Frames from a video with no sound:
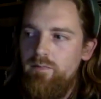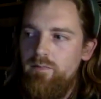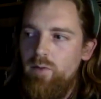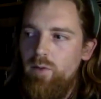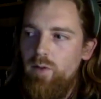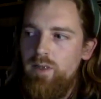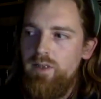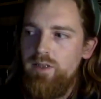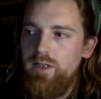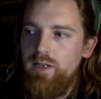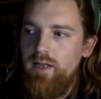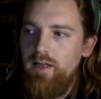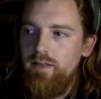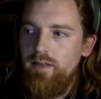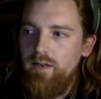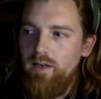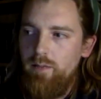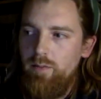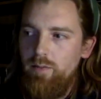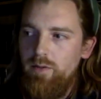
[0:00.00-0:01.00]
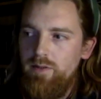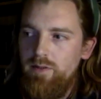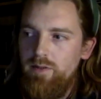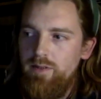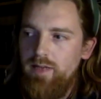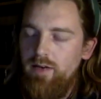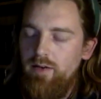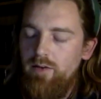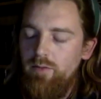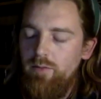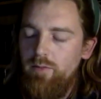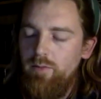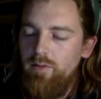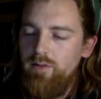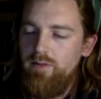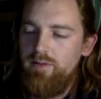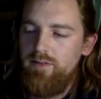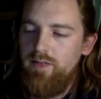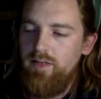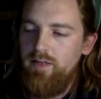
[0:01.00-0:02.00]
questionnaire that I put out
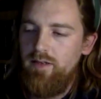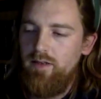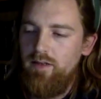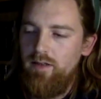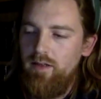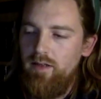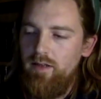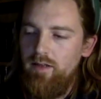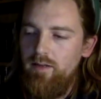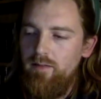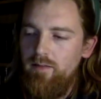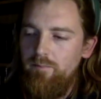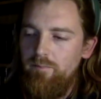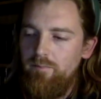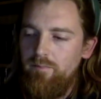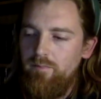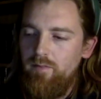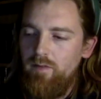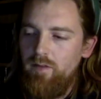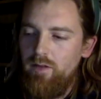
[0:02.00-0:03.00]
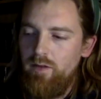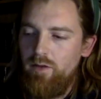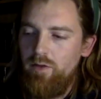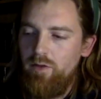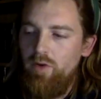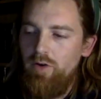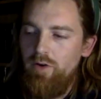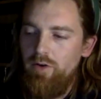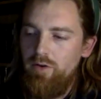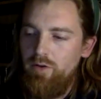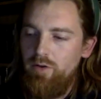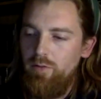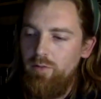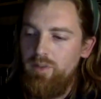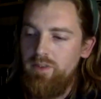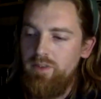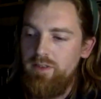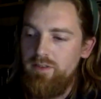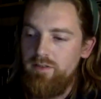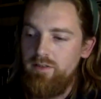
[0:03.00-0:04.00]
was in the the Chronicle
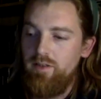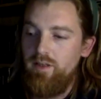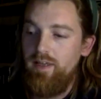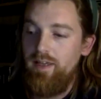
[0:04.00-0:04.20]
which is the